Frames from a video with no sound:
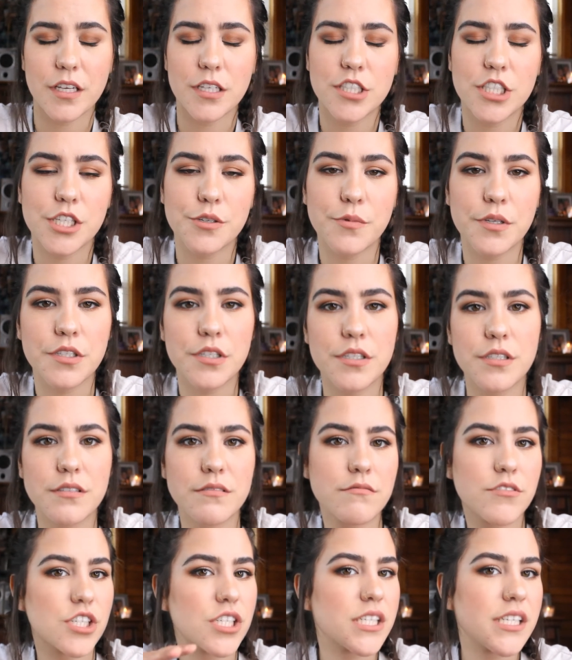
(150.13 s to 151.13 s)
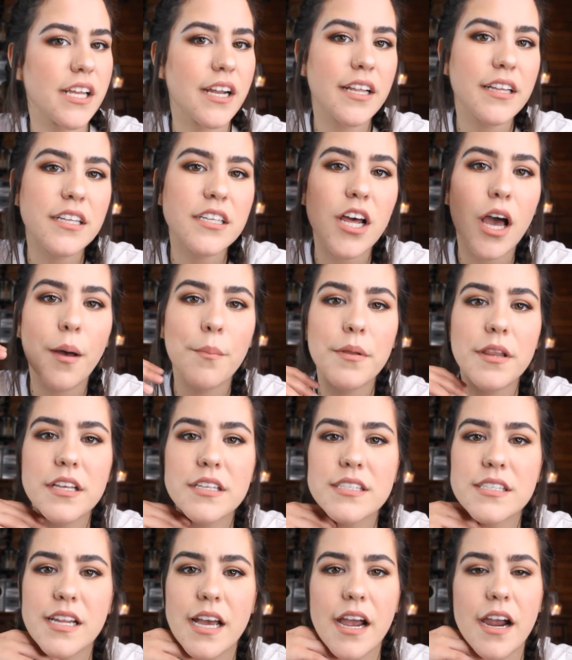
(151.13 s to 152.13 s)
She would just sit at the top of the
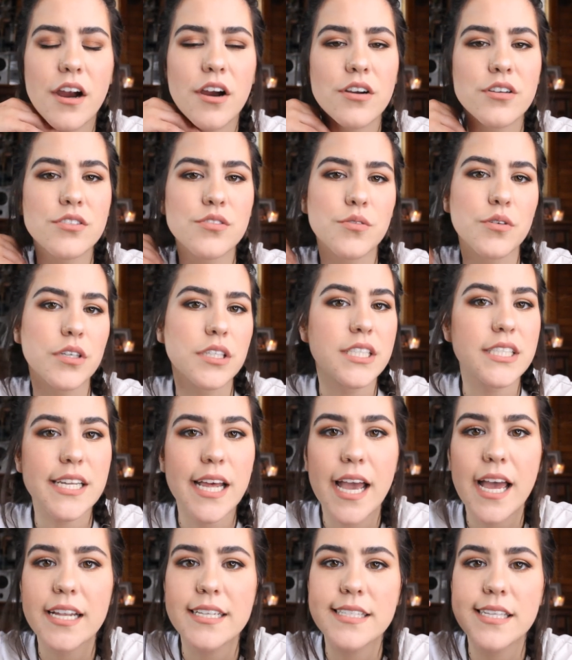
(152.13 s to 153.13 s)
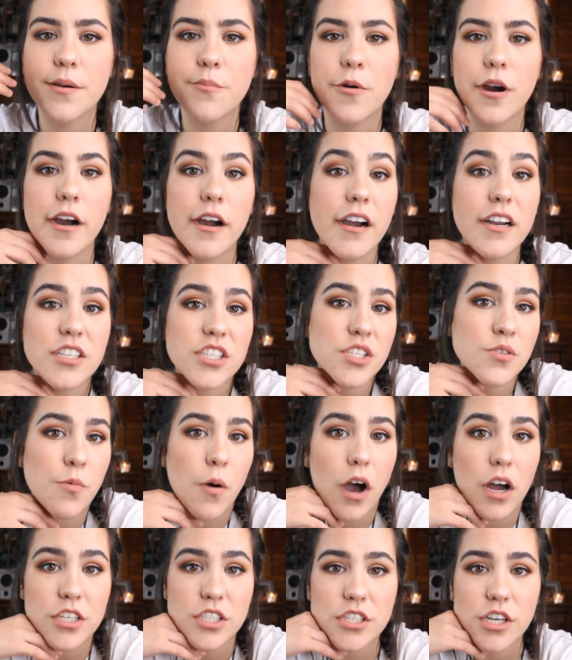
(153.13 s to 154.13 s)
stairs or stand somewhere and just
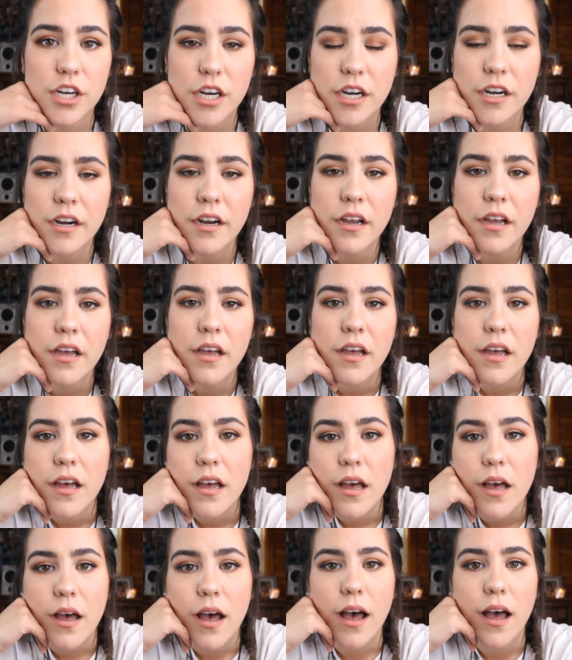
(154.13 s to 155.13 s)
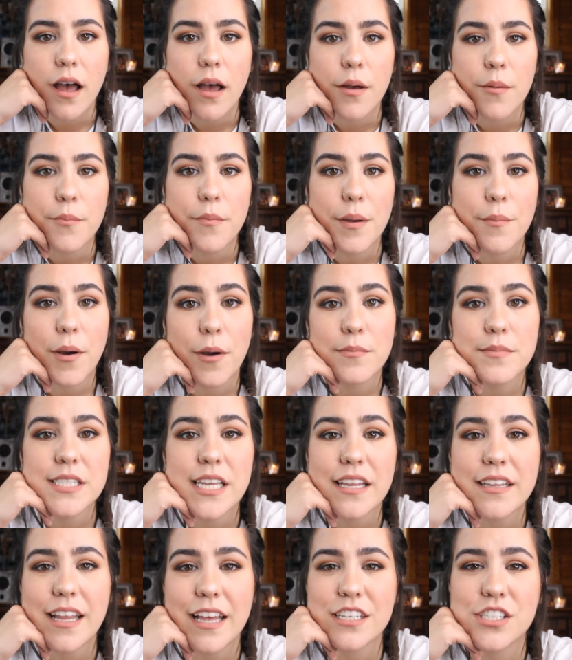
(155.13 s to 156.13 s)
watch her. Uh, my mom
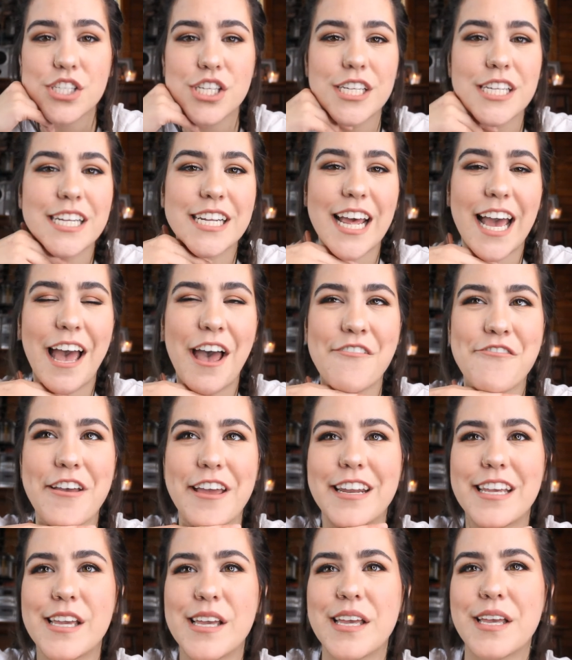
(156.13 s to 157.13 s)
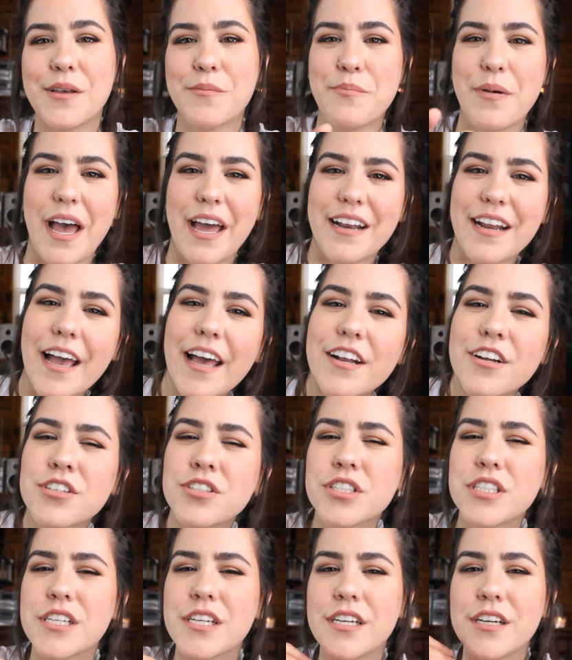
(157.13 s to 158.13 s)
said that she didn't have any bad
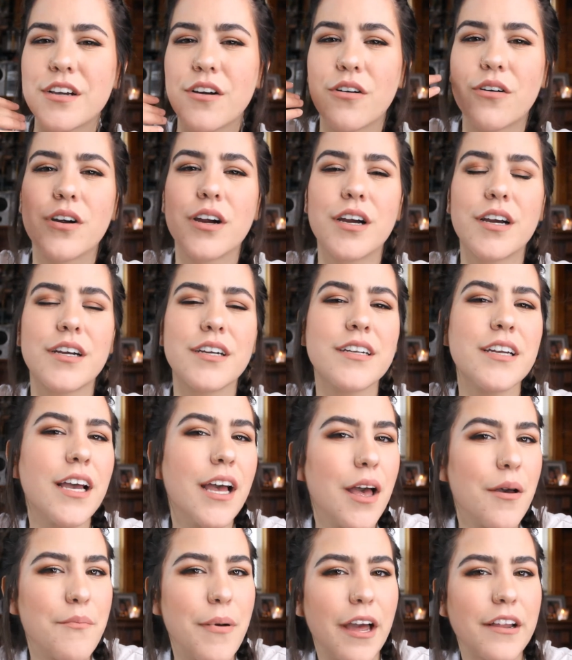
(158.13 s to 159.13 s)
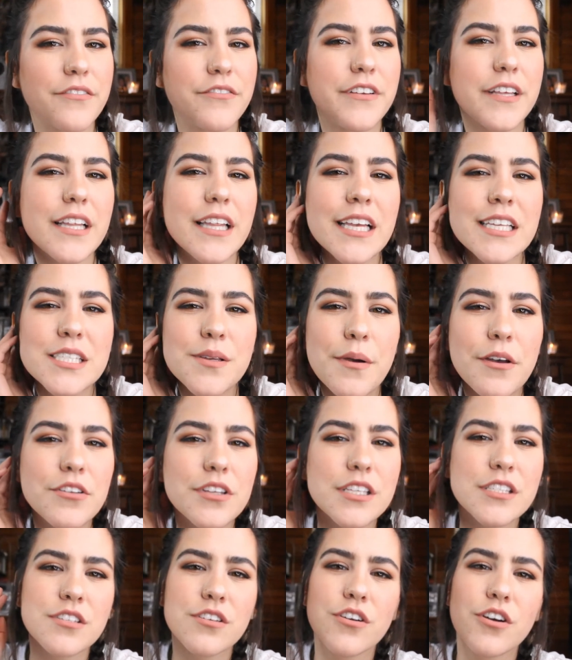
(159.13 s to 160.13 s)
energy or bad feelings about
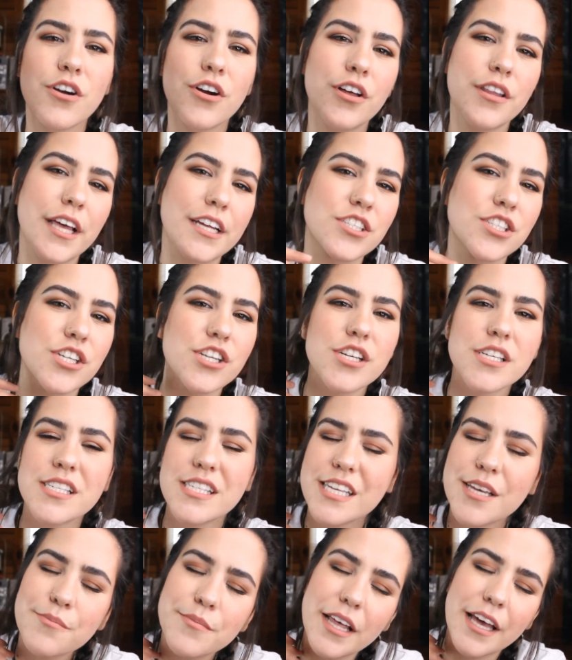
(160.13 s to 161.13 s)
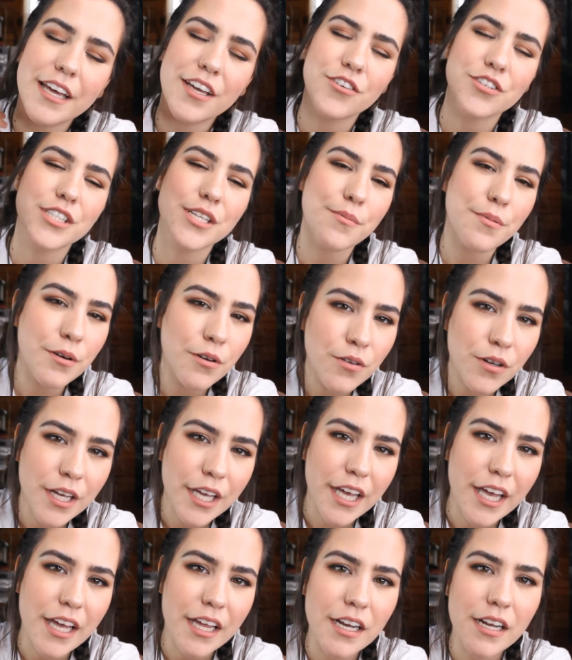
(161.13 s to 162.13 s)
this girl, that she just seemed like your typical
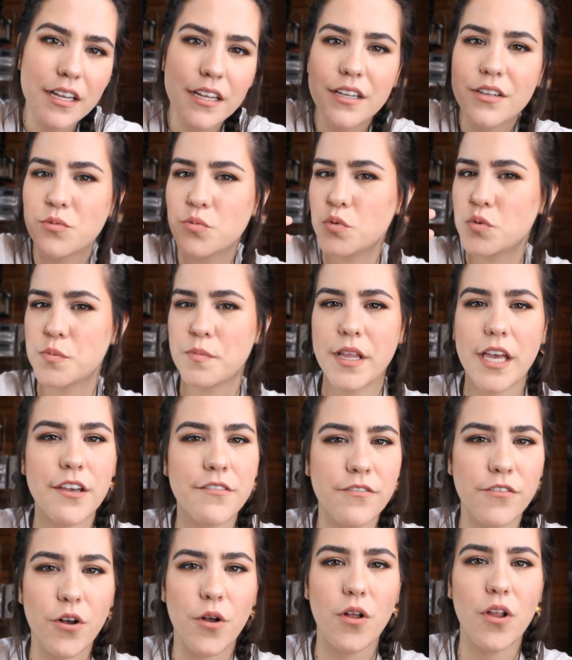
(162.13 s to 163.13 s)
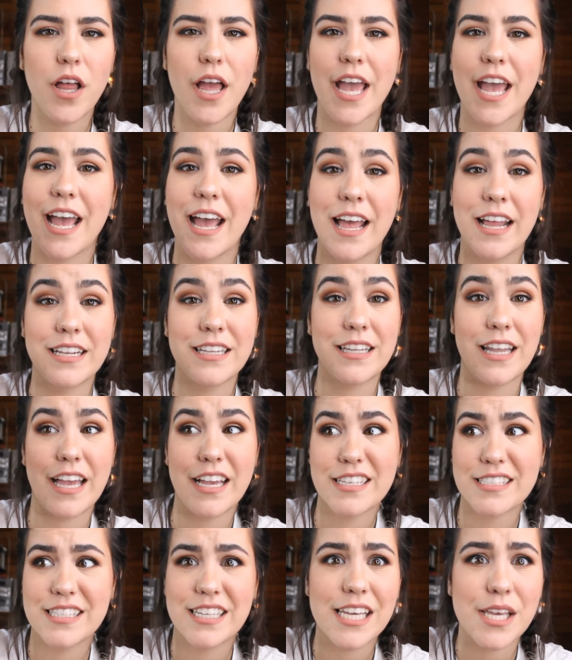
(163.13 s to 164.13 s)
kid who's playful and
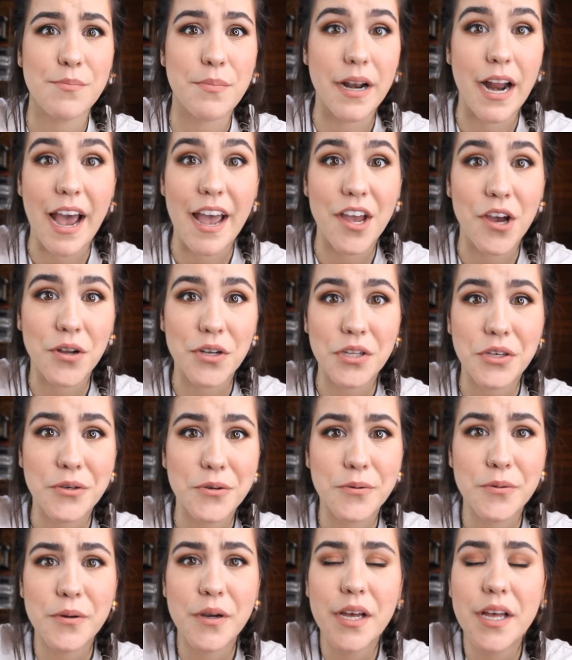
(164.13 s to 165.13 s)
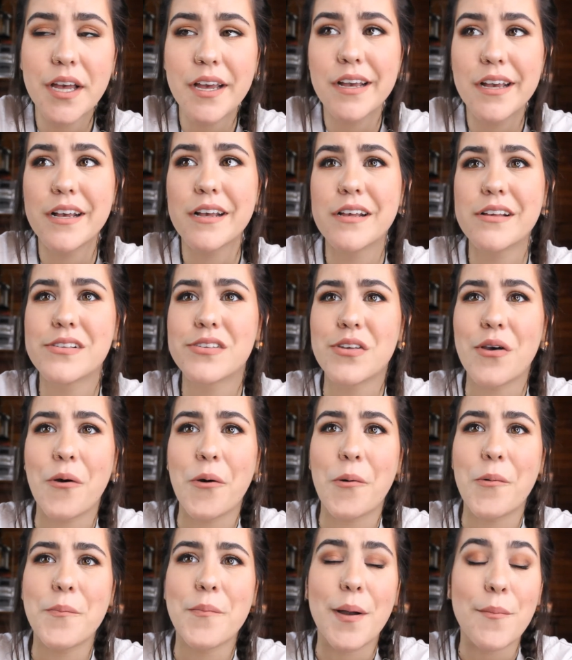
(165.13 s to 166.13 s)
likes to keep an eye on you.
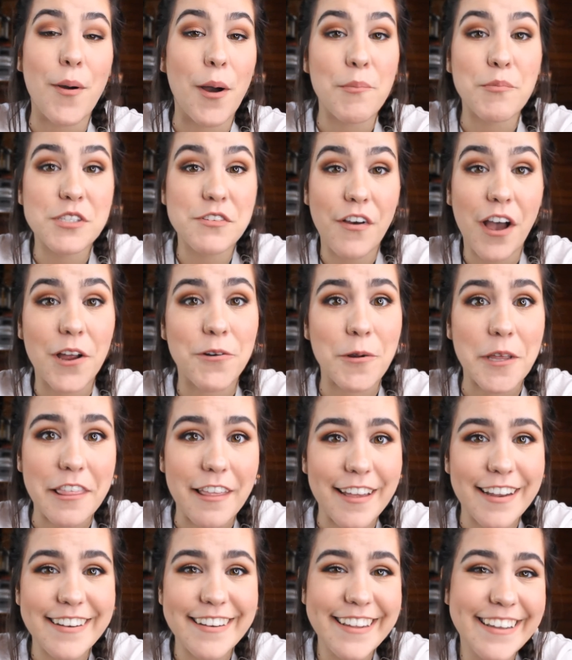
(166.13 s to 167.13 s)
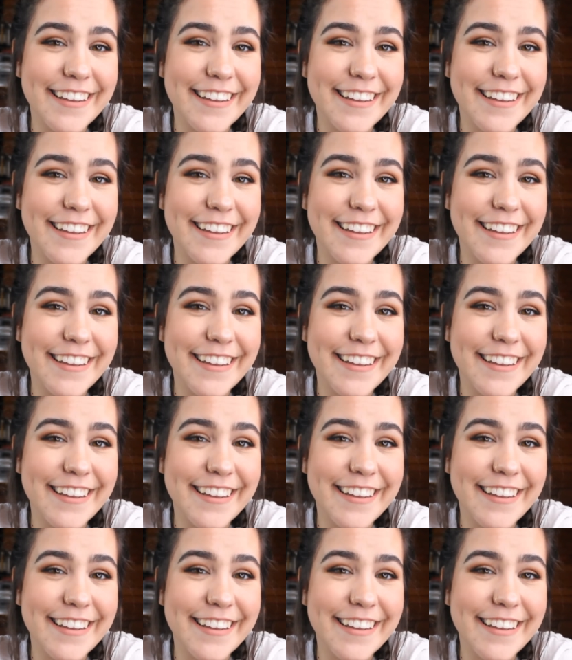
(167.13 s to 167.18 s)
So my mom was fine with it.